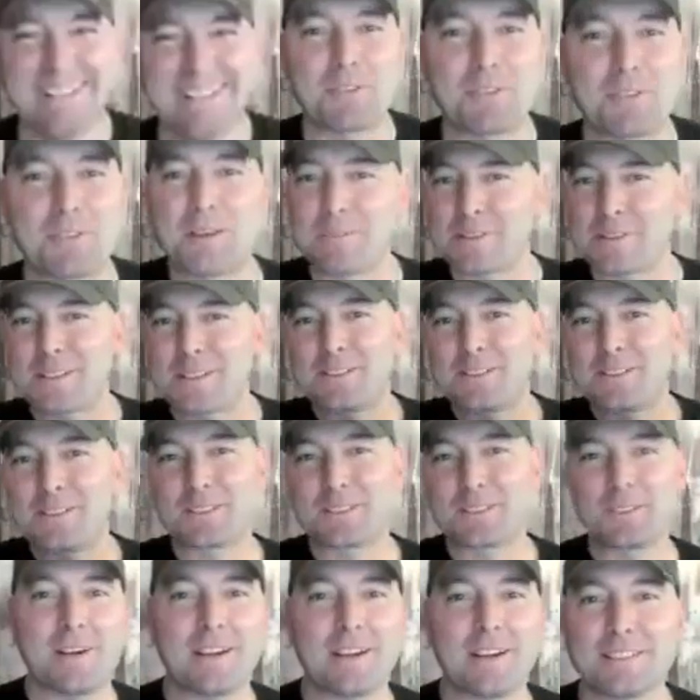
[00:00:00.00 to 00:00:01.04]
family's here. They're
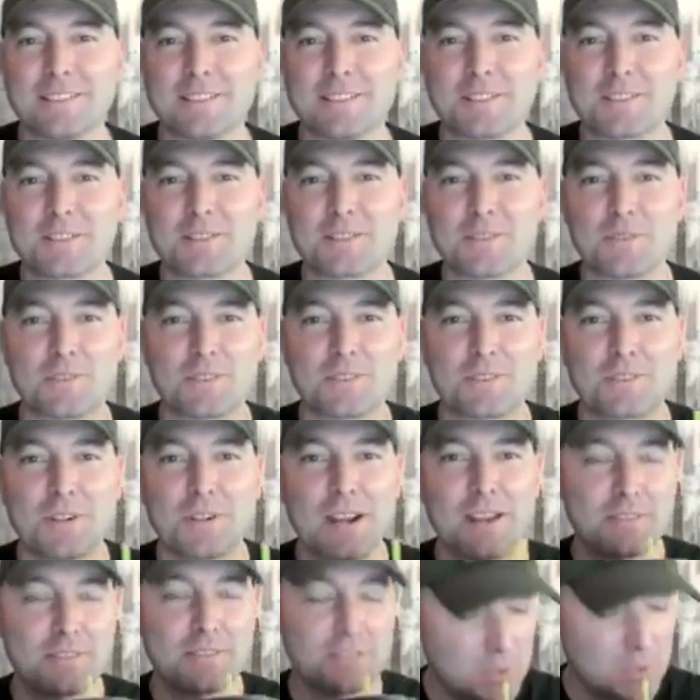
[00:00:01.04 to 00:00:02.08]
quiet. They're just doing crafts. So